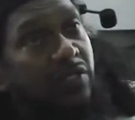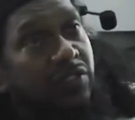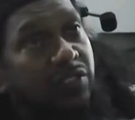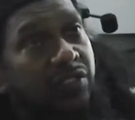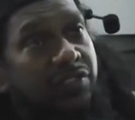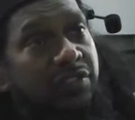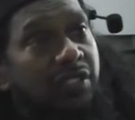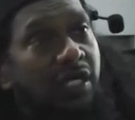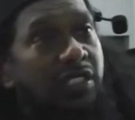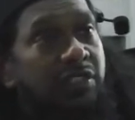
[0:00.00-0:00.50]

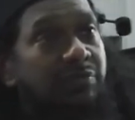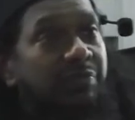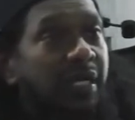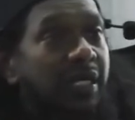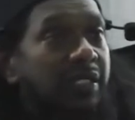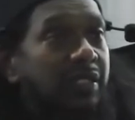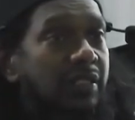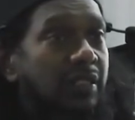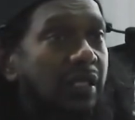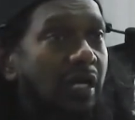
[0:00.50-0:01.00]
criticize,
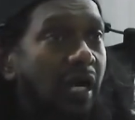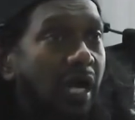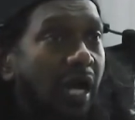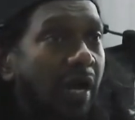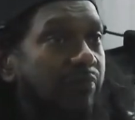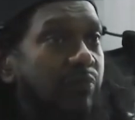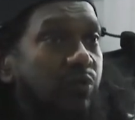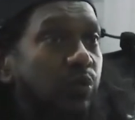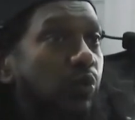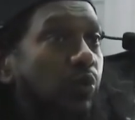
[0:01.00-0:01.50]
but
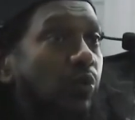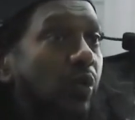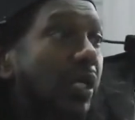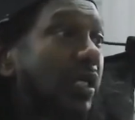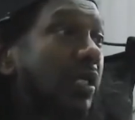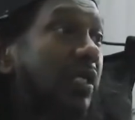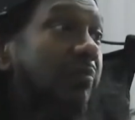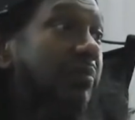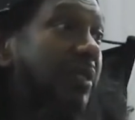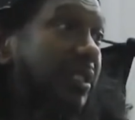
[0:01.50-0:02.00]
up to
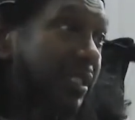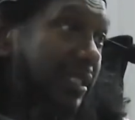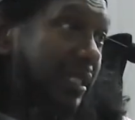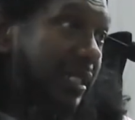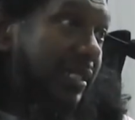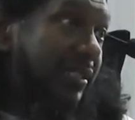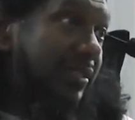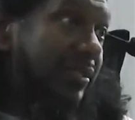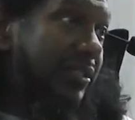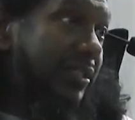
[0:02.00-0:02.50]
what limit
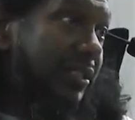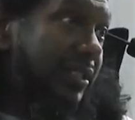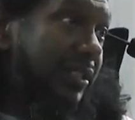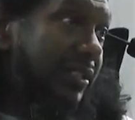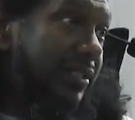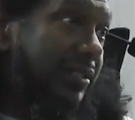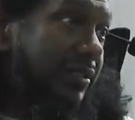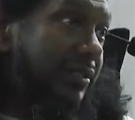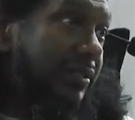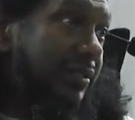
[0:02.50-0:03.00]
then, isn't it?